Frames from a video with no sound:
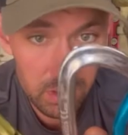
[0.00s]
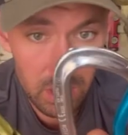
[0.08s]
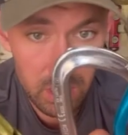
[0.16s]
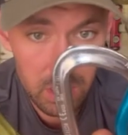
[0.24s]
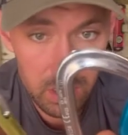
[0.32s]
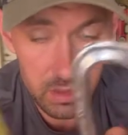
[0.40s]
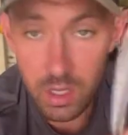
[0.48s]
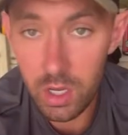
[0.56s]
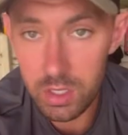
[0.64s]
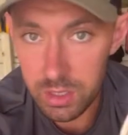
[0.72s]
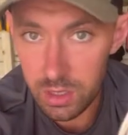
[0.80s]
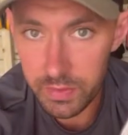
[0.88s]
Not
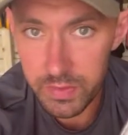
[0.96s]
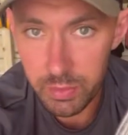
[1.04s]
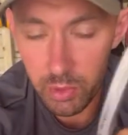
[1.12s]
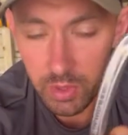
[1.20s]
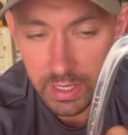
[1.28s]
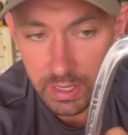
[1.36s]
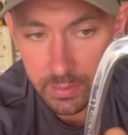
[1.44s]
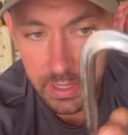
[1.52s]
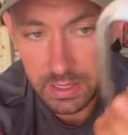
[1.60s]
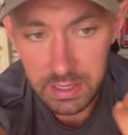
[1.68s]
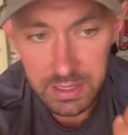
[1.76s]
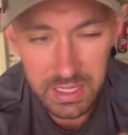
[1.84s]
as life support anyway.
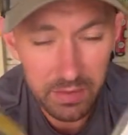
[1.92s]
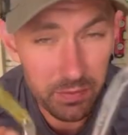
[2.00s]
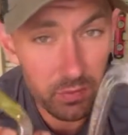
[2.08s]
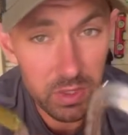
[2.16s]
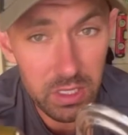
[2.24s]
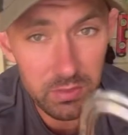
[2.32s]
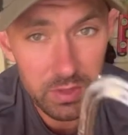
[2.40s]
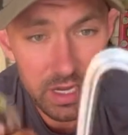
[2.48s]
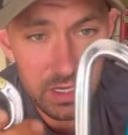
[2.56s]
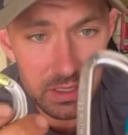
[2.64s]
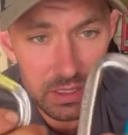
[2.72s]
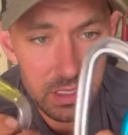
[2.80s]
Like I say, for
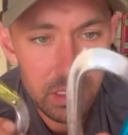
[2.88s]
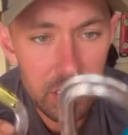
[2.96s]
redirects,